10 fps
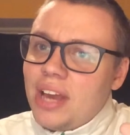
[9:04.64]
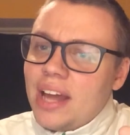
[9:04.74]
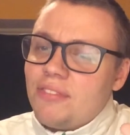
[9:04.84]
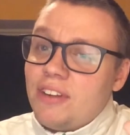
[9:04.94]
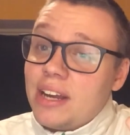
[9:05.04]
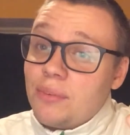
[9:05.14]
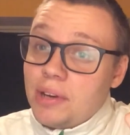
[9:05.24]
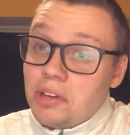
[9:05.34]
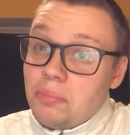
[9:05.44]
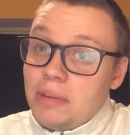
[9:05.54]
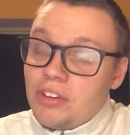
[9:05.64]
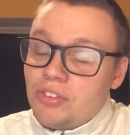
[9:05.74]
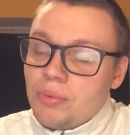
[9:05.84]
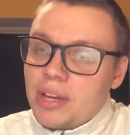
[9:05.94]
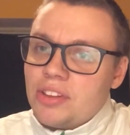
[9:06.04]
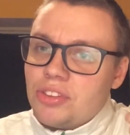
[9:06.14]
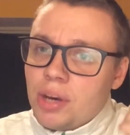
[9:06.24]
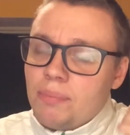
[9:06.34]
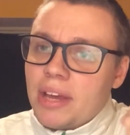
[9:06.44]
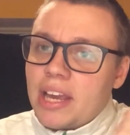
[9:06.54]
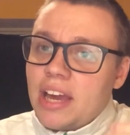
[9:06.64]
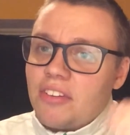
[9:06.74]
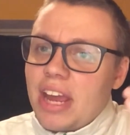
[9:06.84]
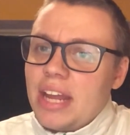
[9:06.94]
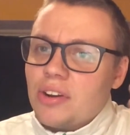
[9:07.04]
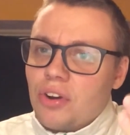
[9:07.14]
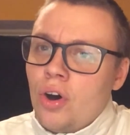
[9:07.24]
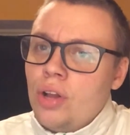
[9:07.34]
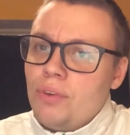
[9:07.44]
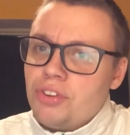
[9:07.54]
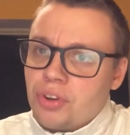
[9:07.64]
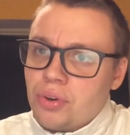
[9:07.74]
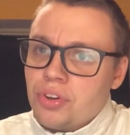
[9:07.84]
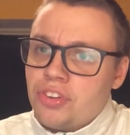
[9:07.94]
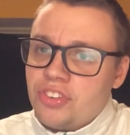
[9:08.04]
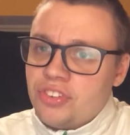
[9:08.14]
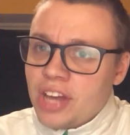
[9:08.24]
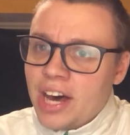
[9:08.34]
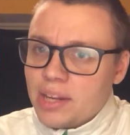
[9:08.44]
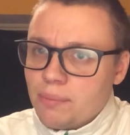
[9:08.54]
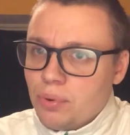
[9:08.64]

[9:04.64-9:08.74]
kind of find a way to make sure we can dump that cash. And Hoyle was a good starting